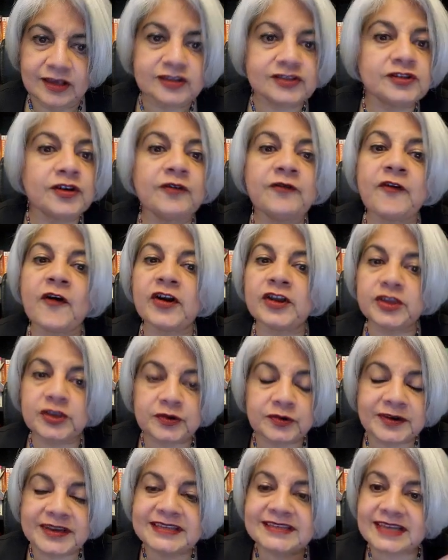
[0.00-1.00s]
So for
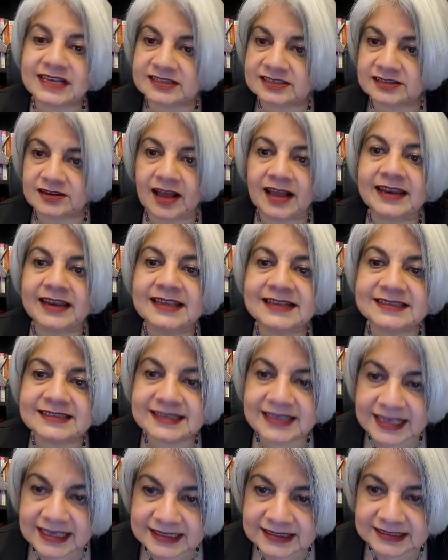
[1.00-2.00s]
you, it does not
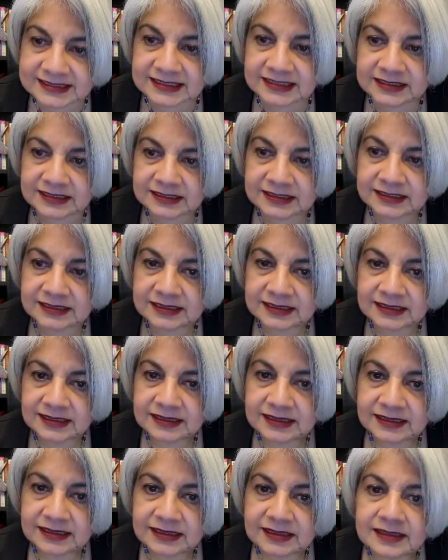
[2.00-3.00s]
exist.
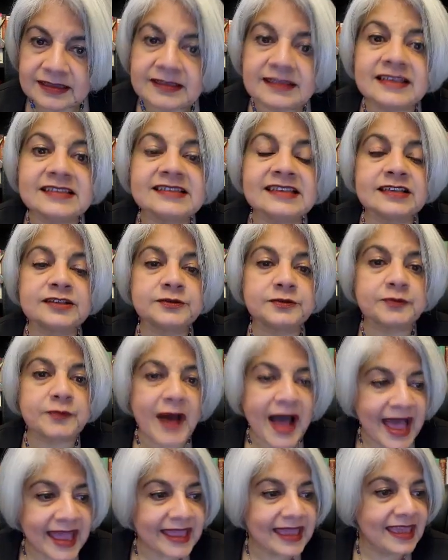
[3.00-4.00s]
This is
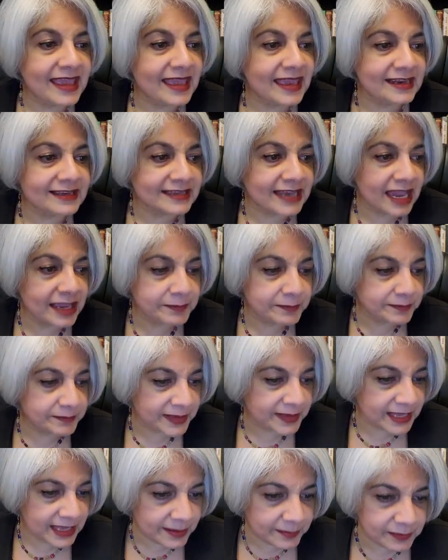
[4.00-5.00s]
why A-type
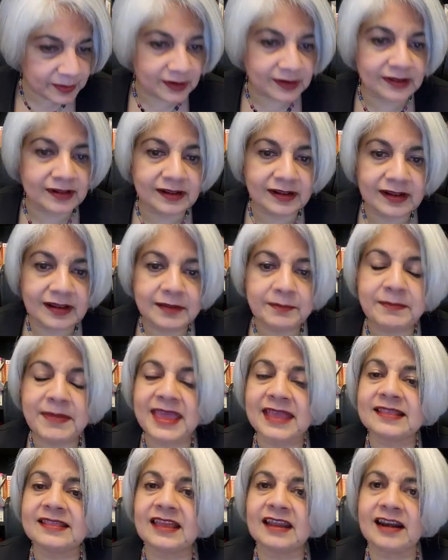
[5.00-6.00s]
people
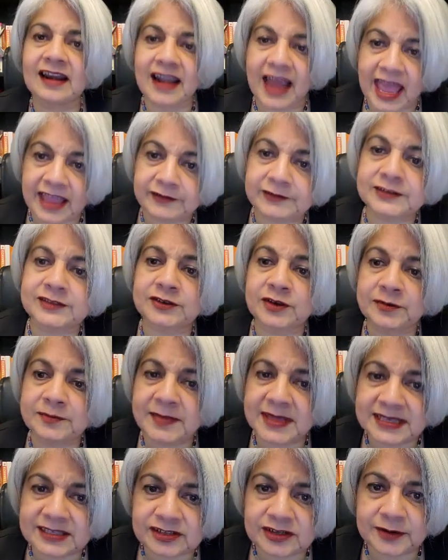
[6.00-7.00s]
make their lives
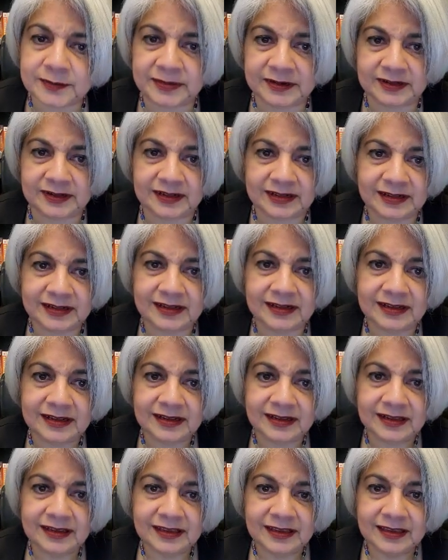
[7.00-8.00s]
so miserable.
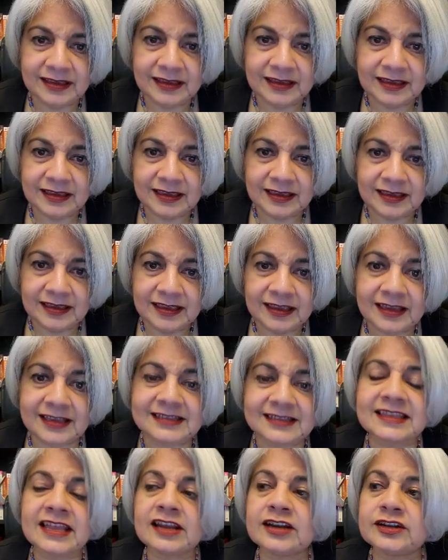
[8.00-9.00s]

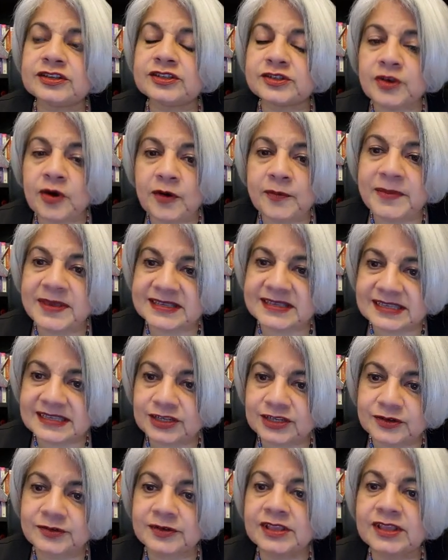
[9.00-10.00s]
Because they are so
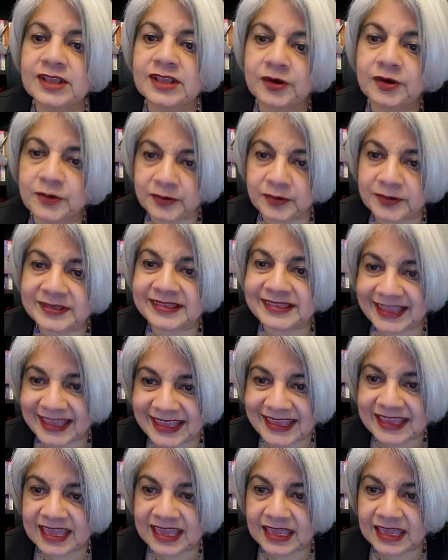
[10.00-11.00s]
busy doing own
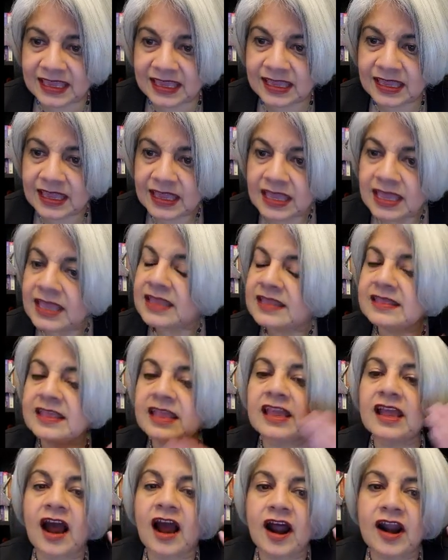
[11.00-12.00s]
thinking
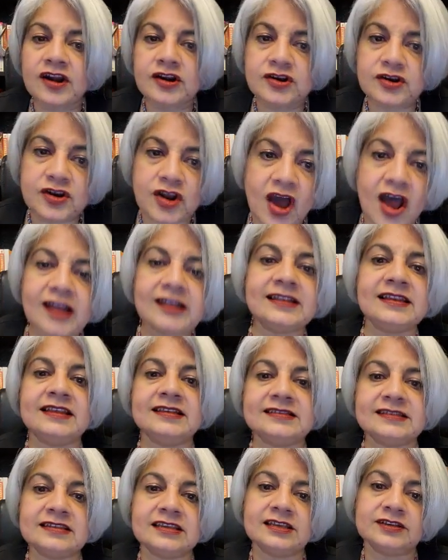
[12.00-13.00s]
they are not
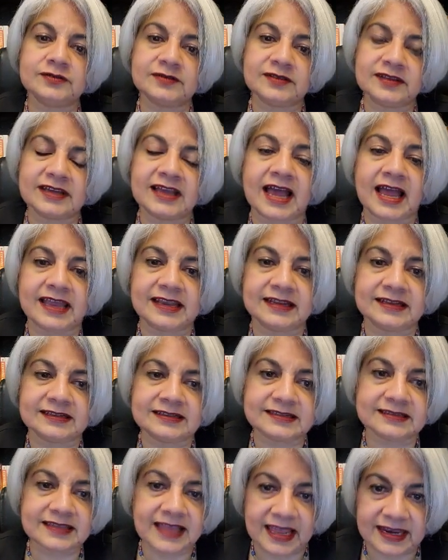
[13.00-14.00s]
listening to the
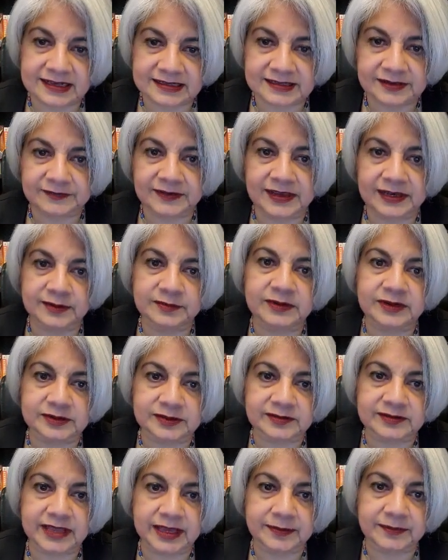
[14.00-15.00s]
guidance that is available
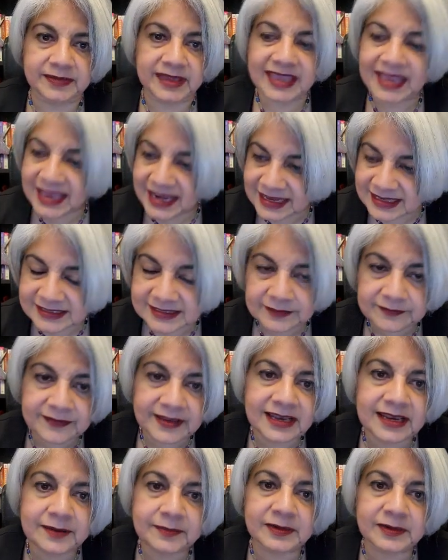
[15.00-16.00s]
to them. It is
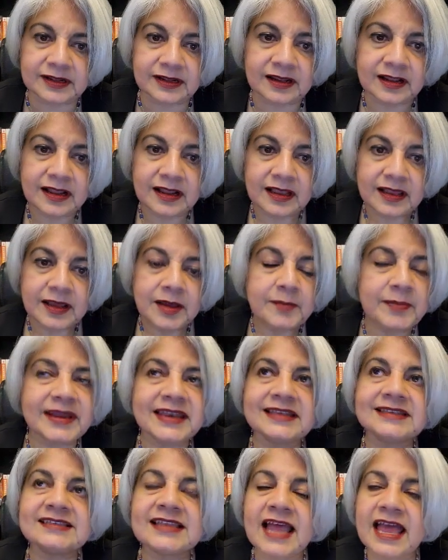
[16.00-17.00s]
available.
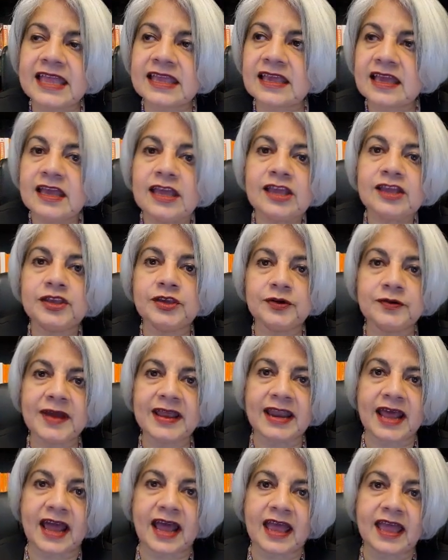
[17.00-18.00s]
But it's like you
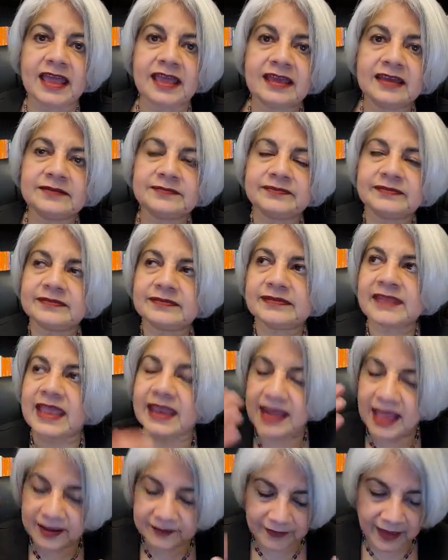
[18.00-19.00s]
and I,
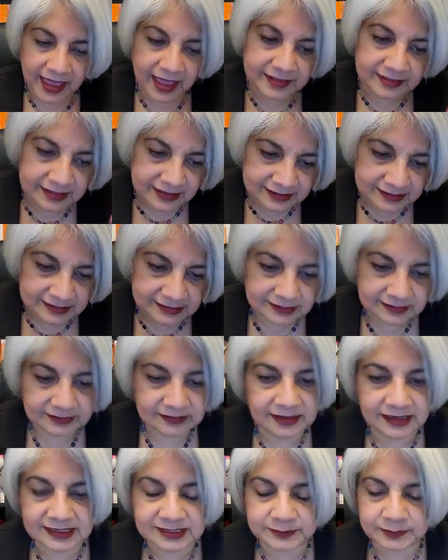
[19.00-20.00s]
and I've had this
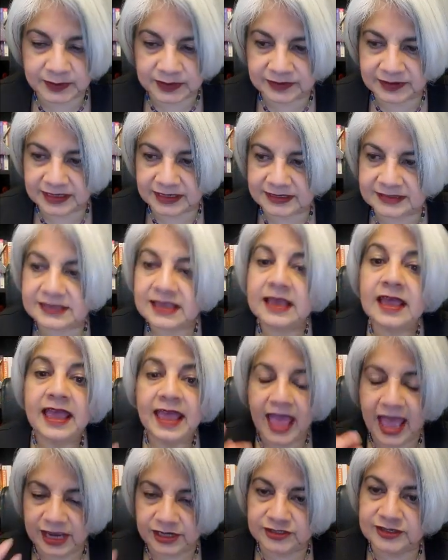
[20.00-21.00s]
experience.
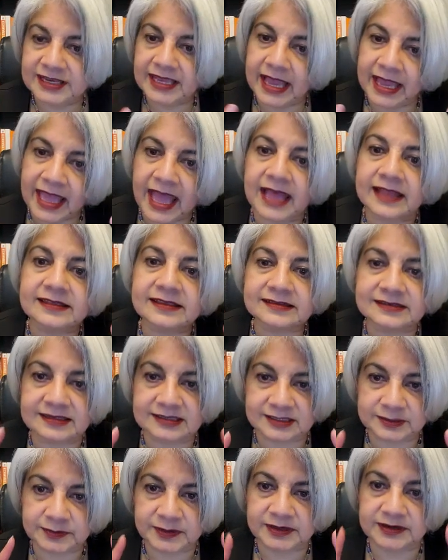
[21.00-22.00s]
Actually, I had this
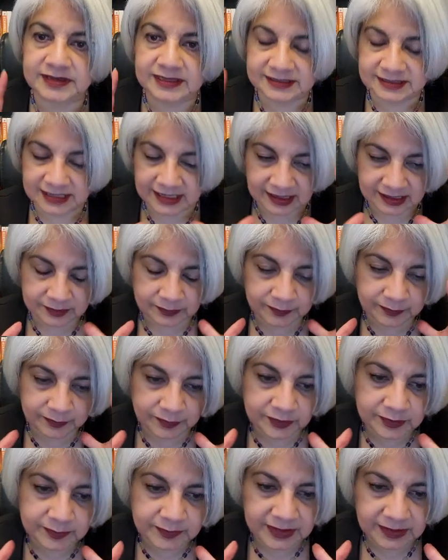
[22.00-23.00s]
experience and it
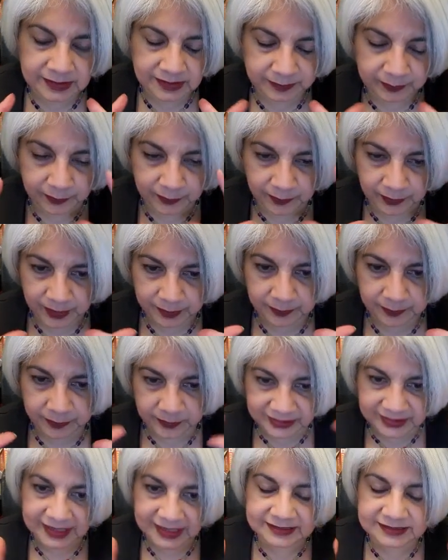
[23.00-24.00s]
put me
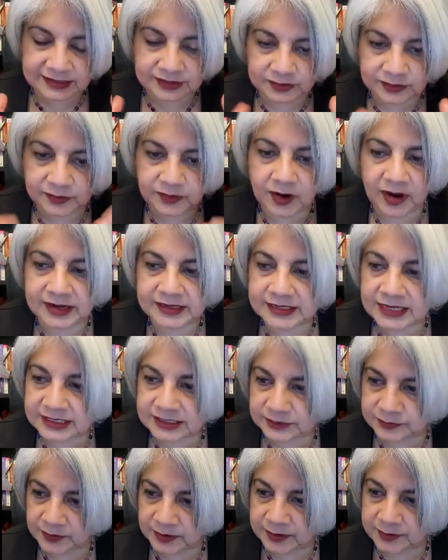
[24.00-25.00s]
put things into
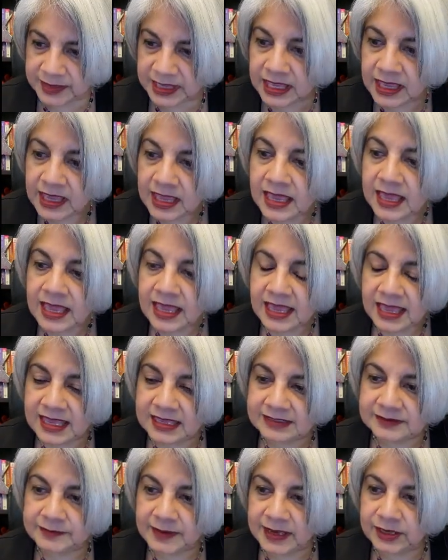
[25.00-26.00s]
context for me
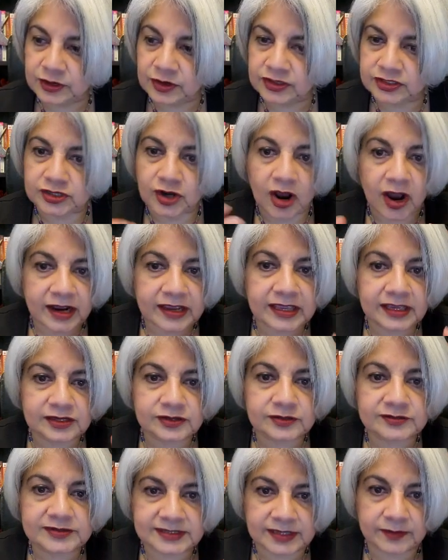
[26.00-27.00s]
is when you're
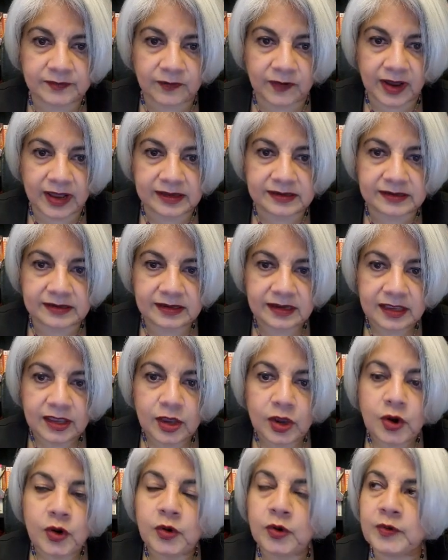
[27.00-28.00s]
talking to someone
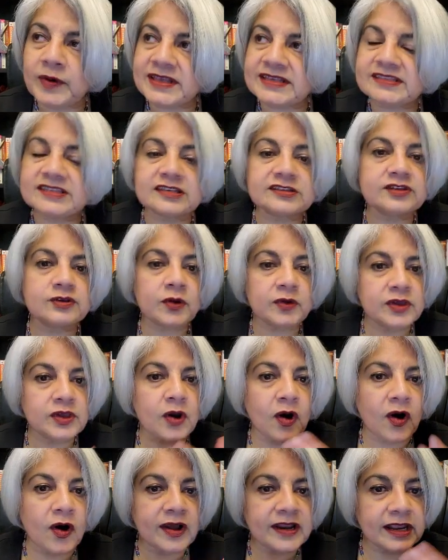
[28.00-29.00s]
who is just
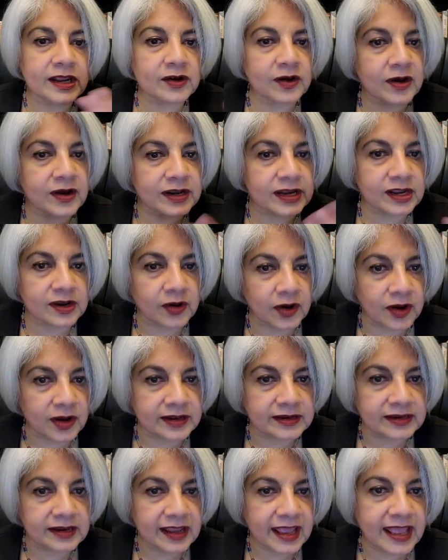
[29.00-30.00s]
going on and on and
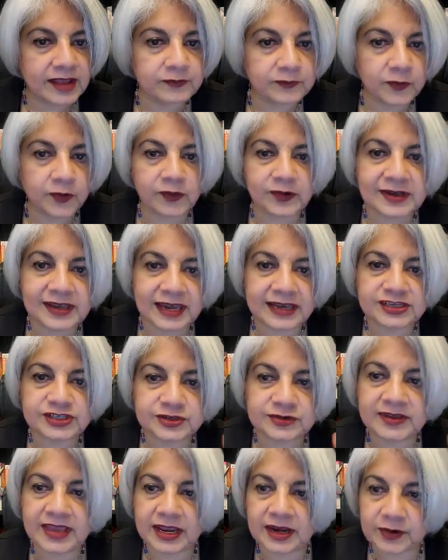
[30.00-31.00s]
on and won't
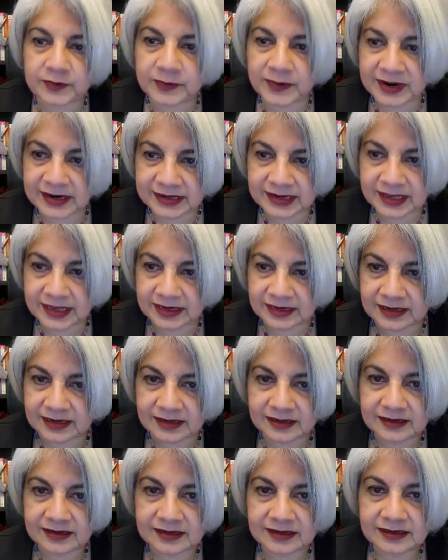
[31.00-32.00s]
let you get a word in.